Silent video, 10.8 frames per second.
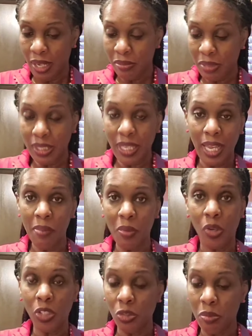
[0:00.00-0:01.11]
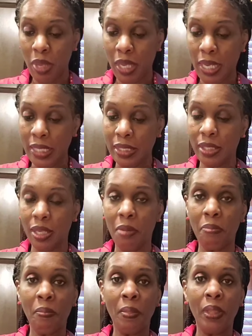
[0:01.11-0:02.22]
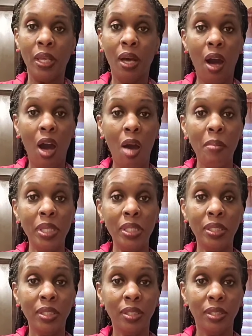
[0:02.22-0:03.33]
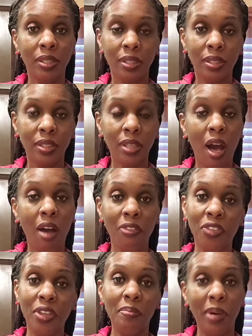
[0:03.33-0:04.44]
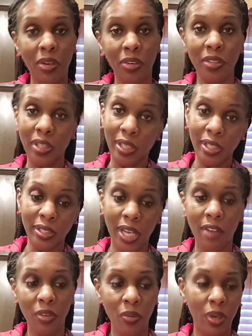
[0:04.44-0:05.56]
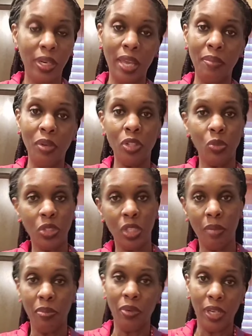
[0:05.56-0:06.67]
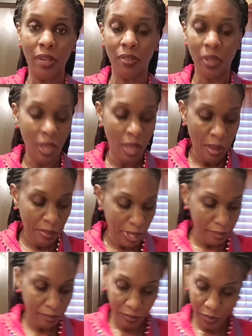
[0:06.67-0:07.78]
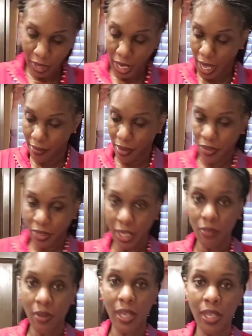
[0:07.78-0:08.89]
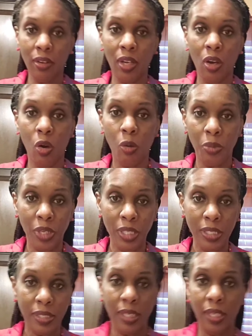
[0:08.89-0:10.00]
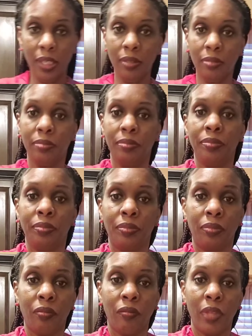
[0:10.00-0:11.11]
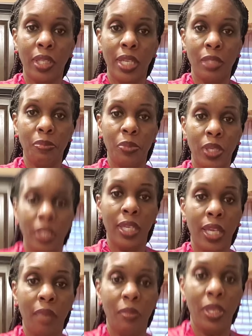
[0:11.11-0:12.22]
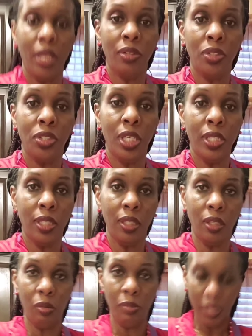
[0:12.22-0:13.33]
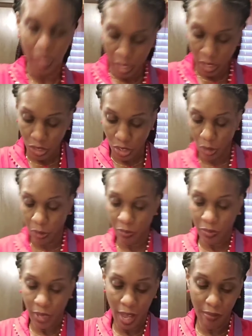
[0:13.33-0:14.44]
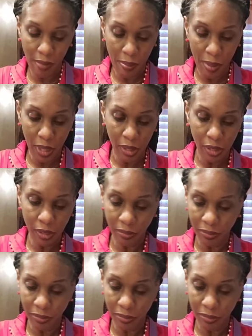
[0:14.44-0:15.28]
Today I'm going to be making some almond toffee butter cookies, however you want to name it. You can switch it up or whatever, but I have everything right here and I hope you can see it. Let's bring the camera down just a little bit. So I have my butter.